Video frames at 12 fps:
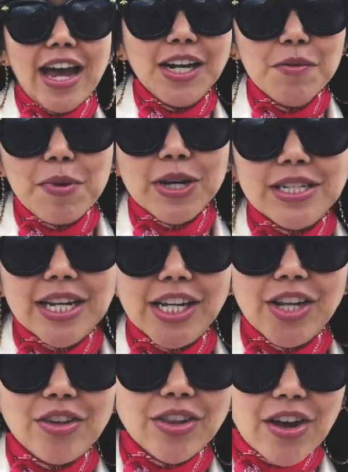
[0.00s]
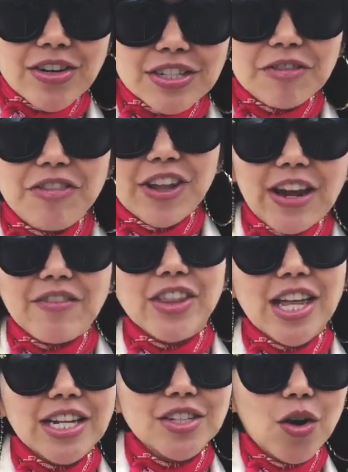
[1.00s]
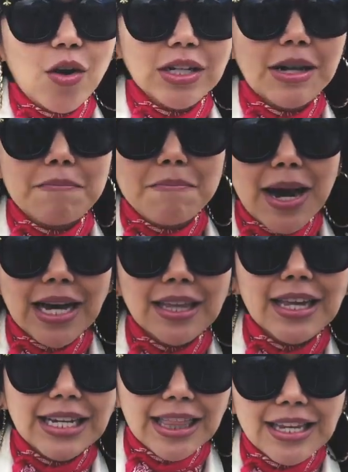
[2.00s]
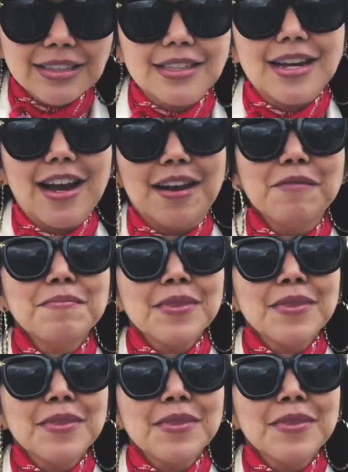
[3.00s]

and in particular, there's a flavor that's called margherita.